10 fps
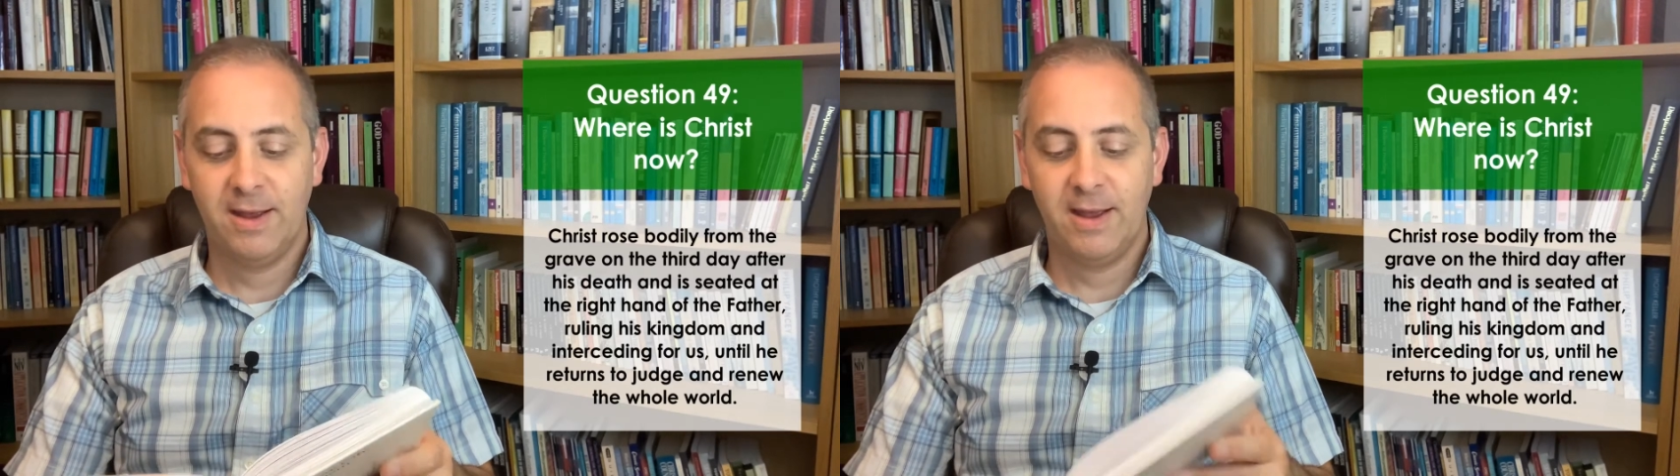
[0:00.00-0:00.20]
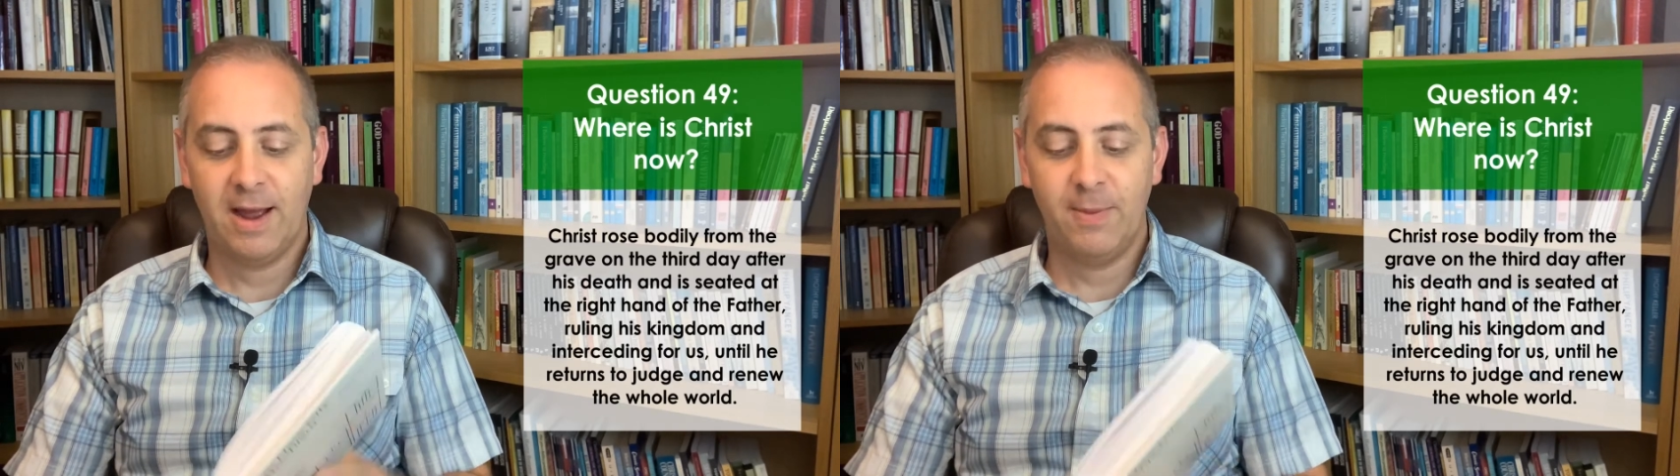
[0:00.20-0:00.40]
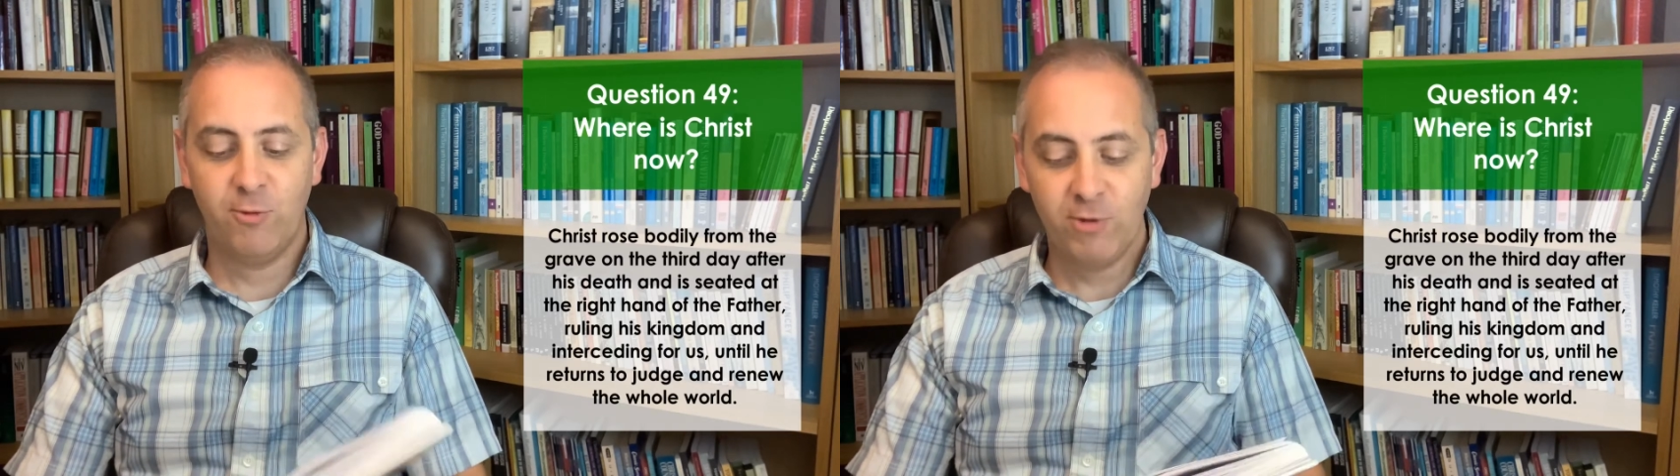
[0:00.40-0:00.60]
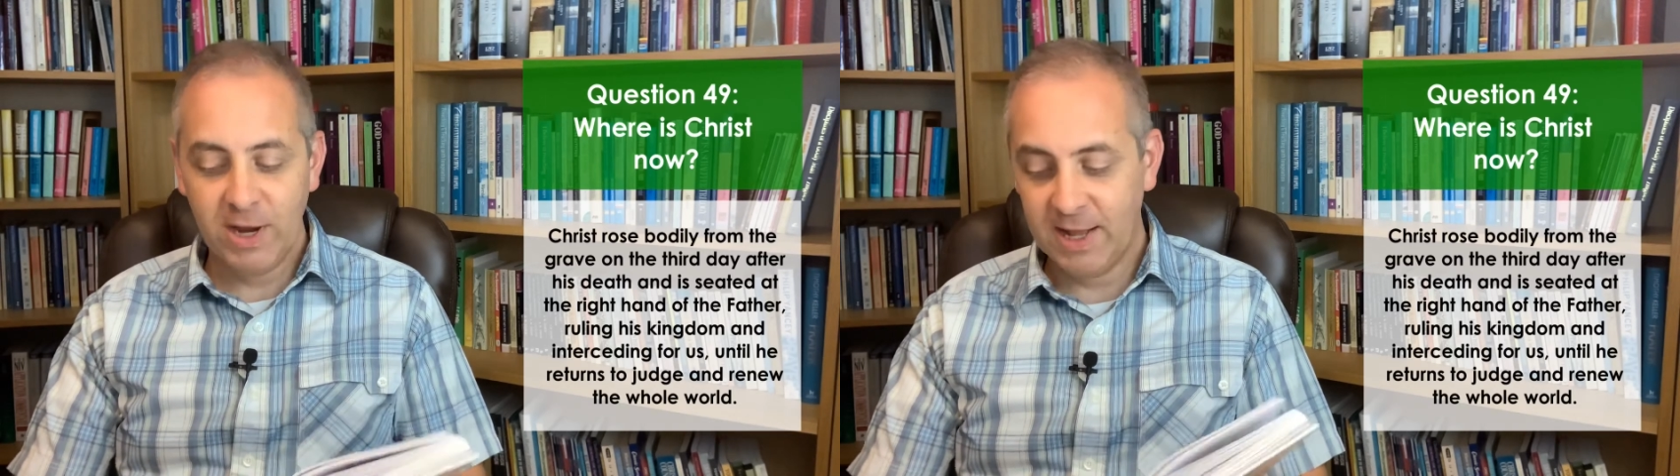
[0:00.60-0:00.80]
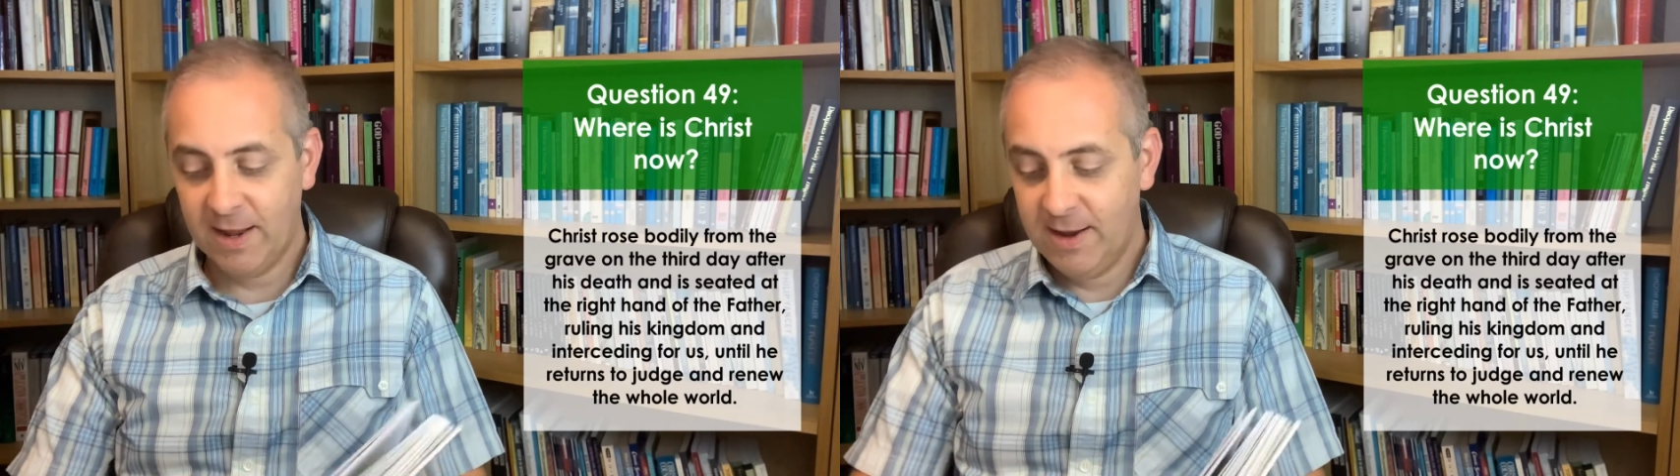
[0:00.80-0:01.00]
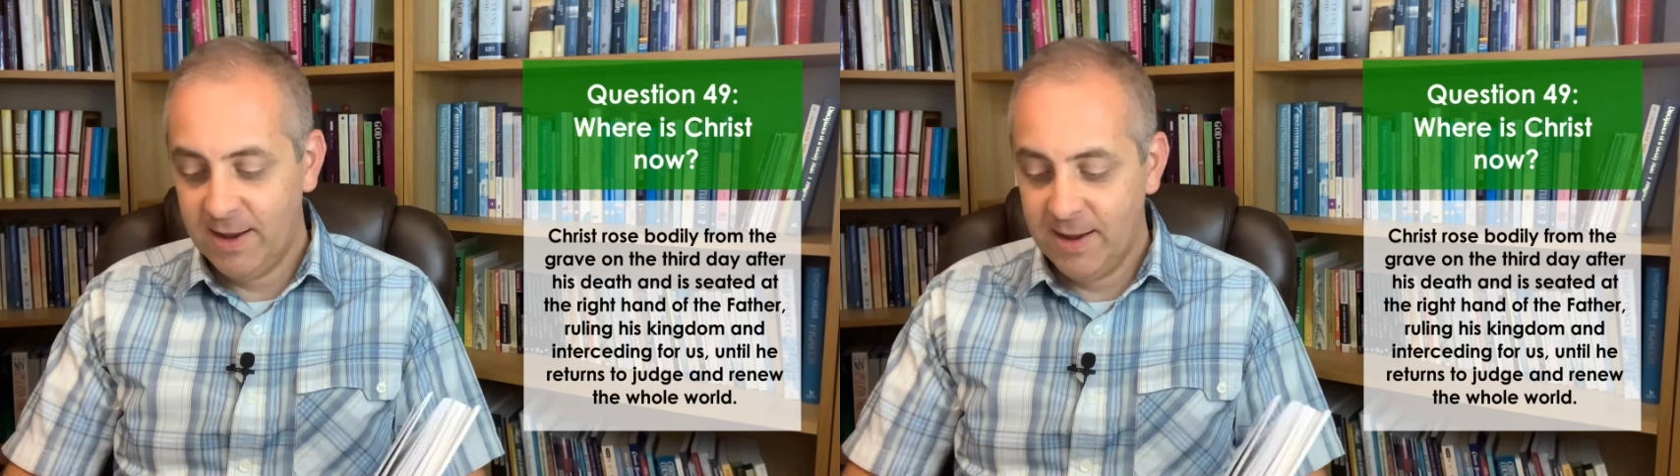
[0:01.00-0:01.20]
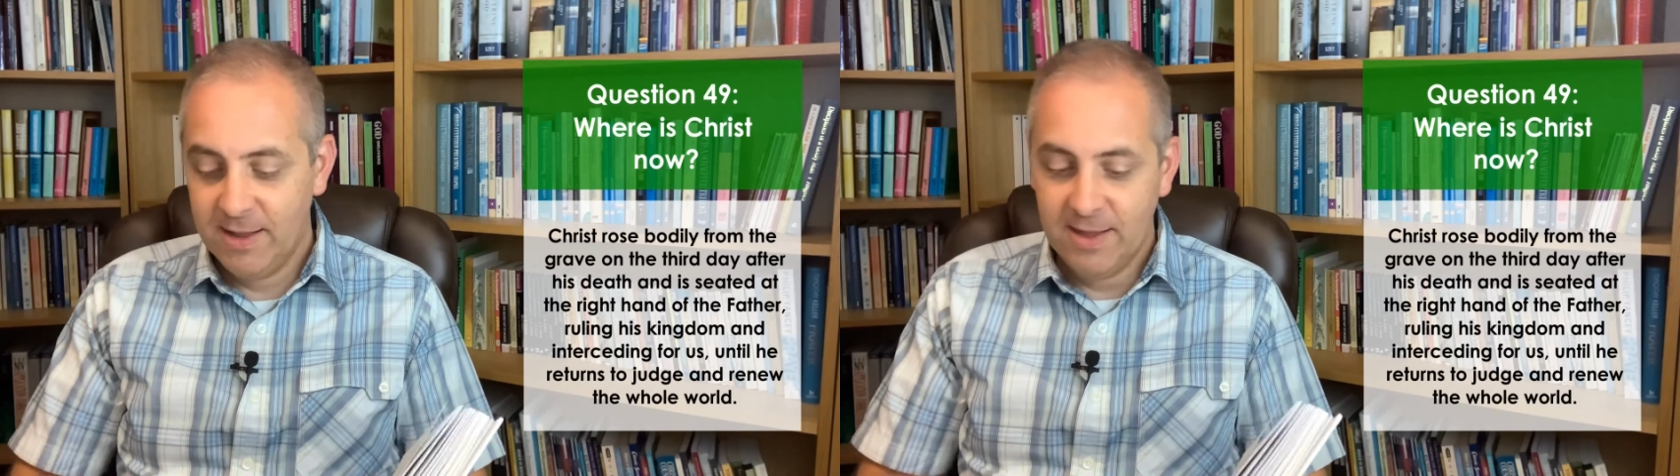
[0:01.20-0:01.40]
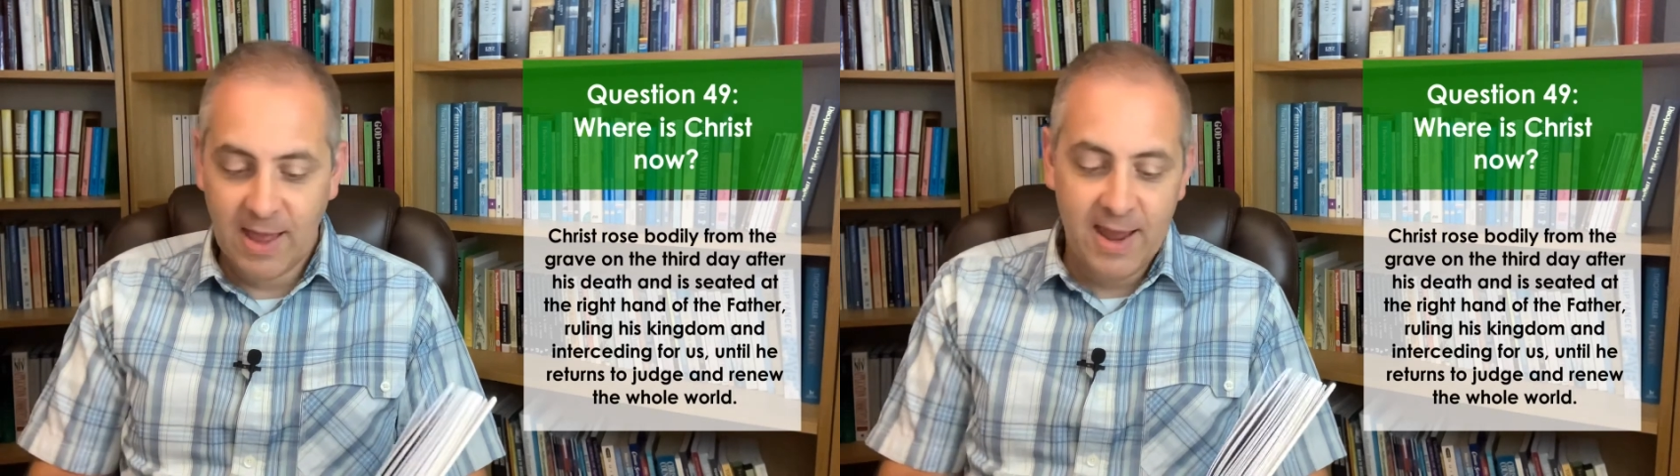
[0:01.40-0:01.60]
And the reading
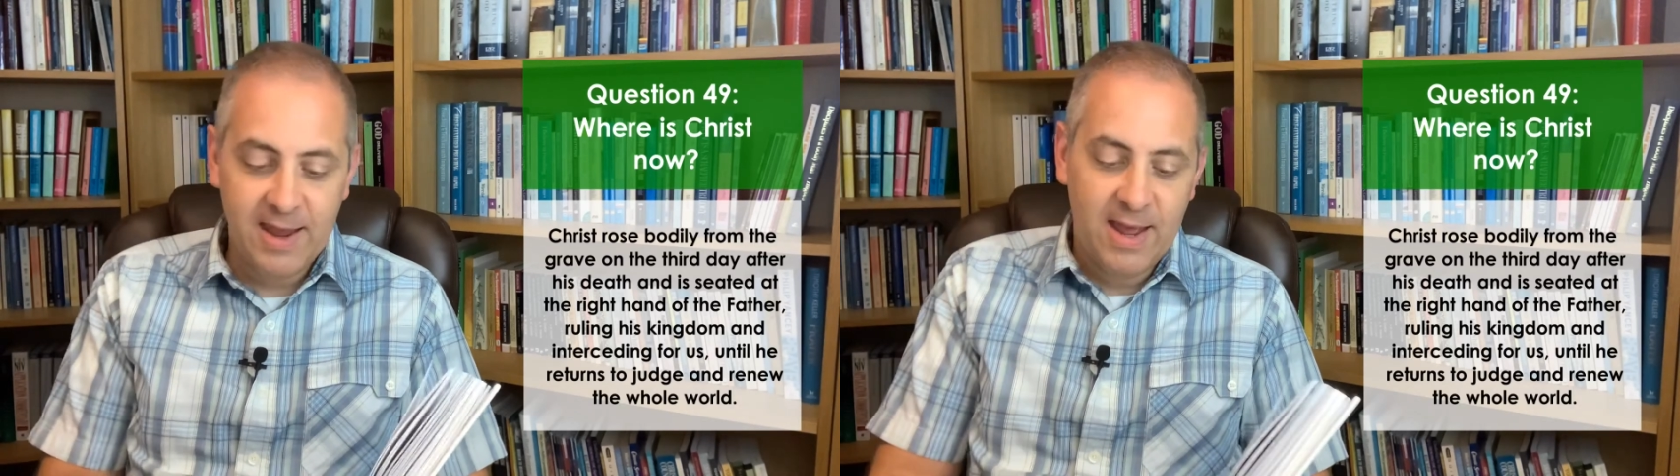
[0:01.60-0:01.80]
today